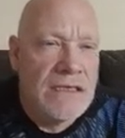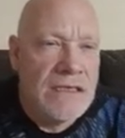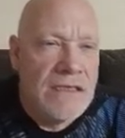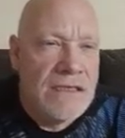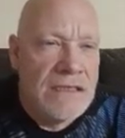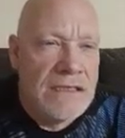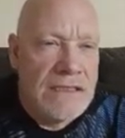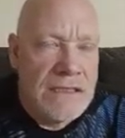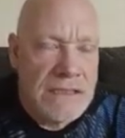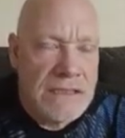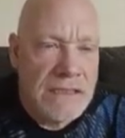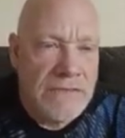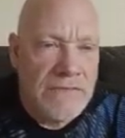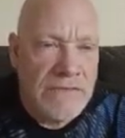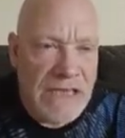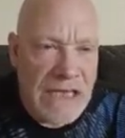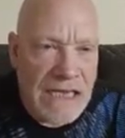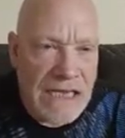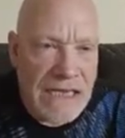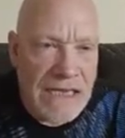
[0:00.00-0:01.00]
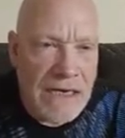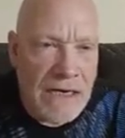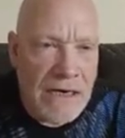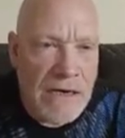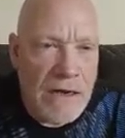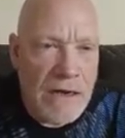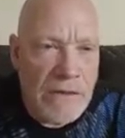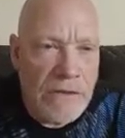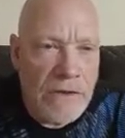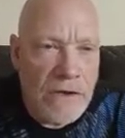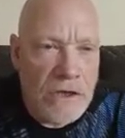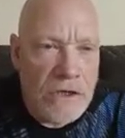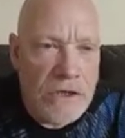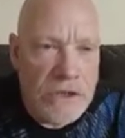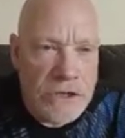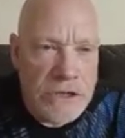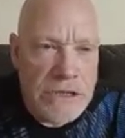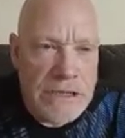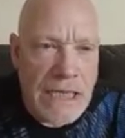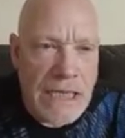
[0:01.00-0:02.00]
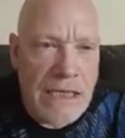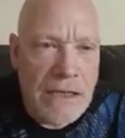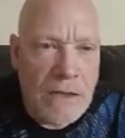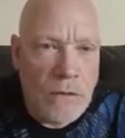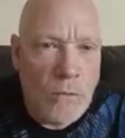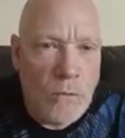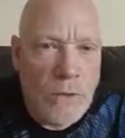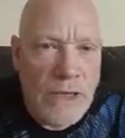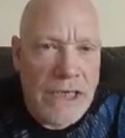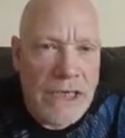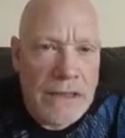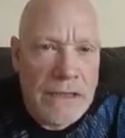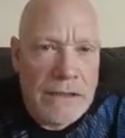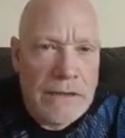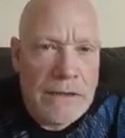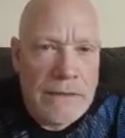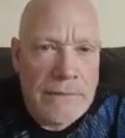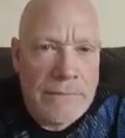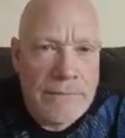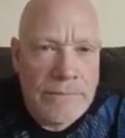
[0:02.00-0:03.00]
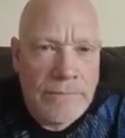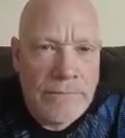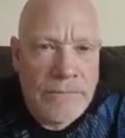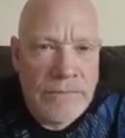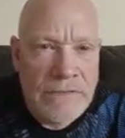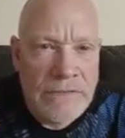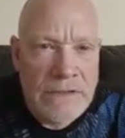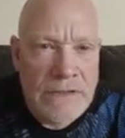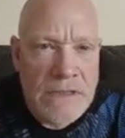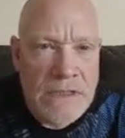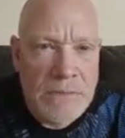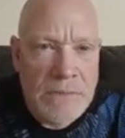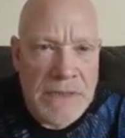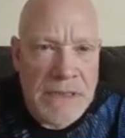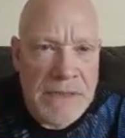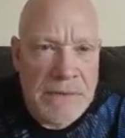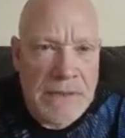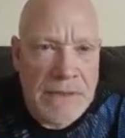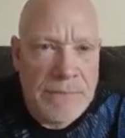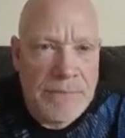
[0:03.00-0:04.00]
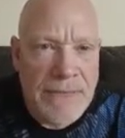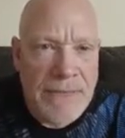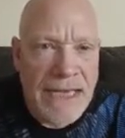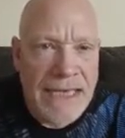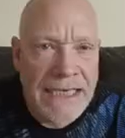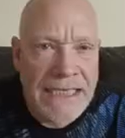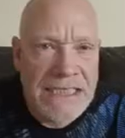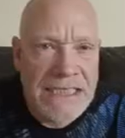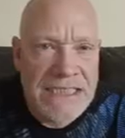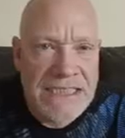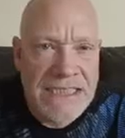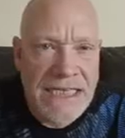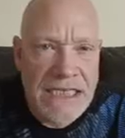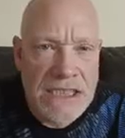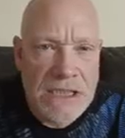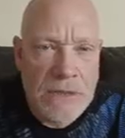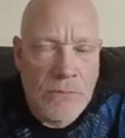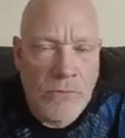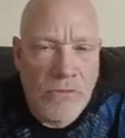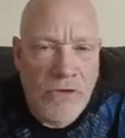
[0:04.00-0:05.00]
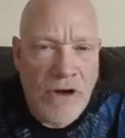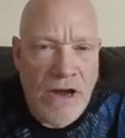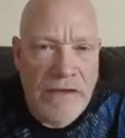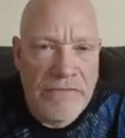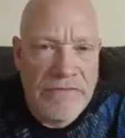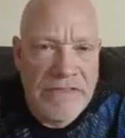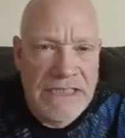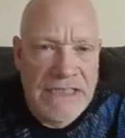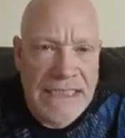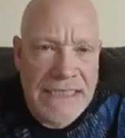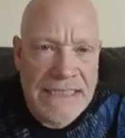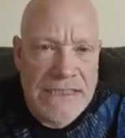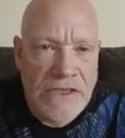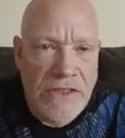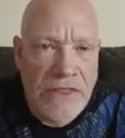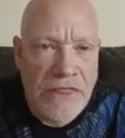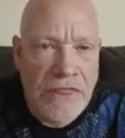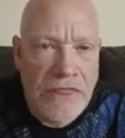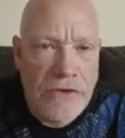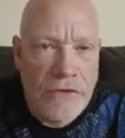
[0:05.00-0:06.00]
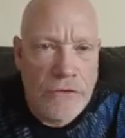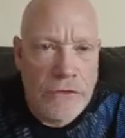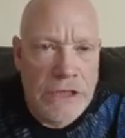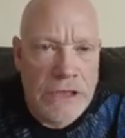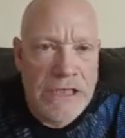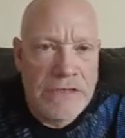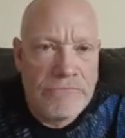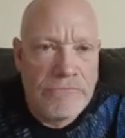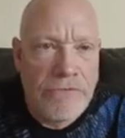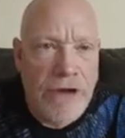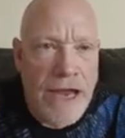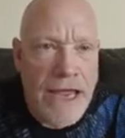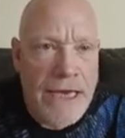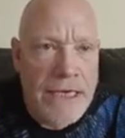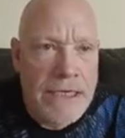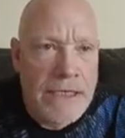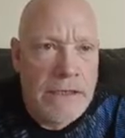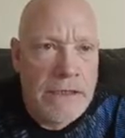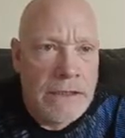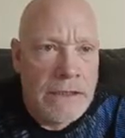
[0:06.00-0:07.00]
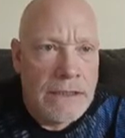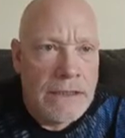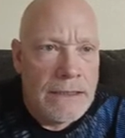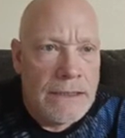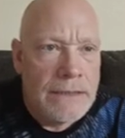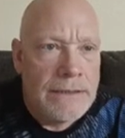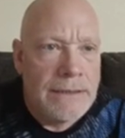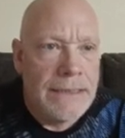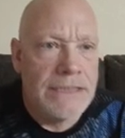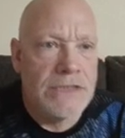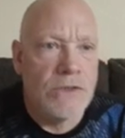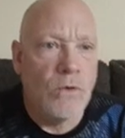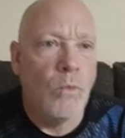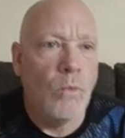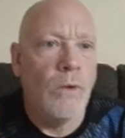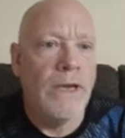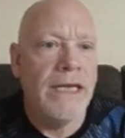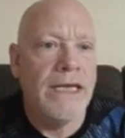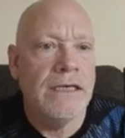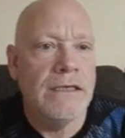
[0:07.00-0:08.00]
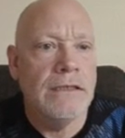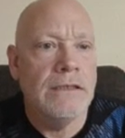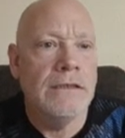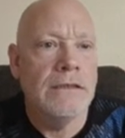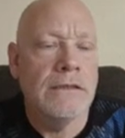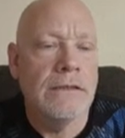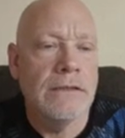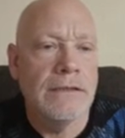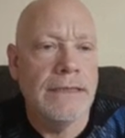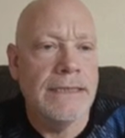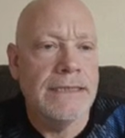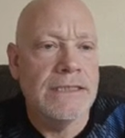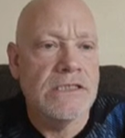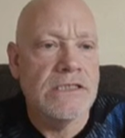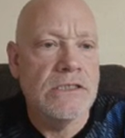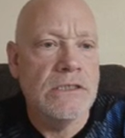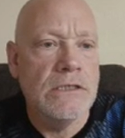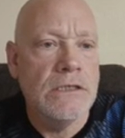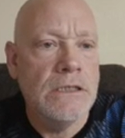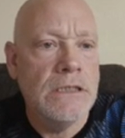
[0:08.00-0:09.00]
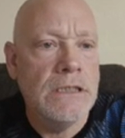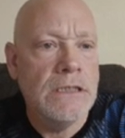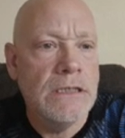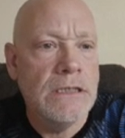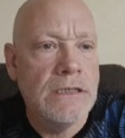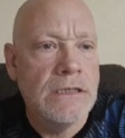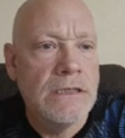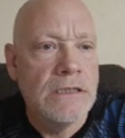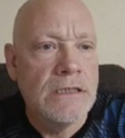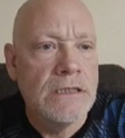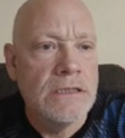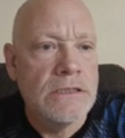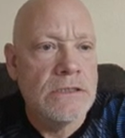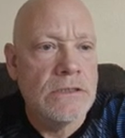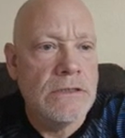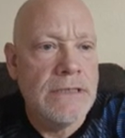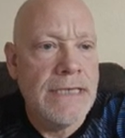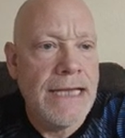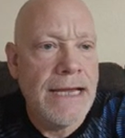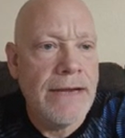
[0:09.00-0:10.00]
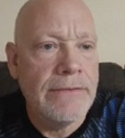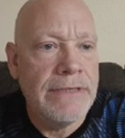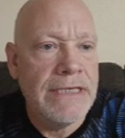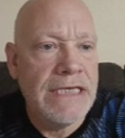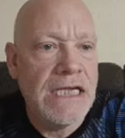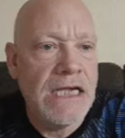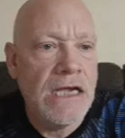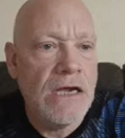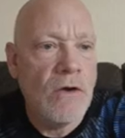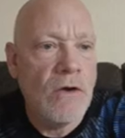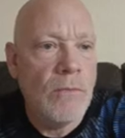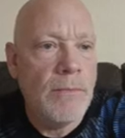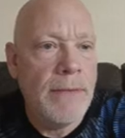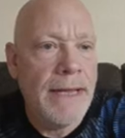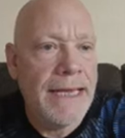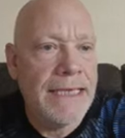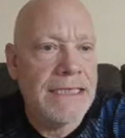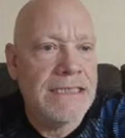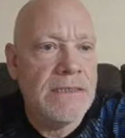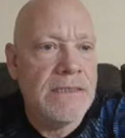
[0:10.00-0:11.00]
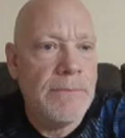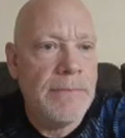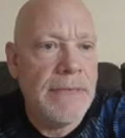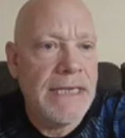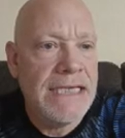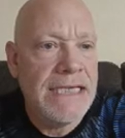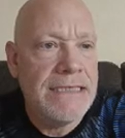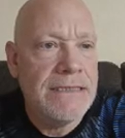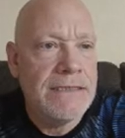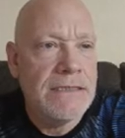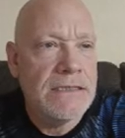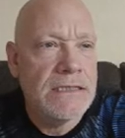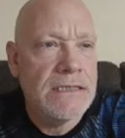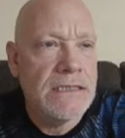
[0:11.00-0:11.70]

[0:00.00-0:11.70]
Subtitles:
See if he can get another $100 win to be back in session profit. That's a 30 red. That's a win. That's good. So now he can go back to base.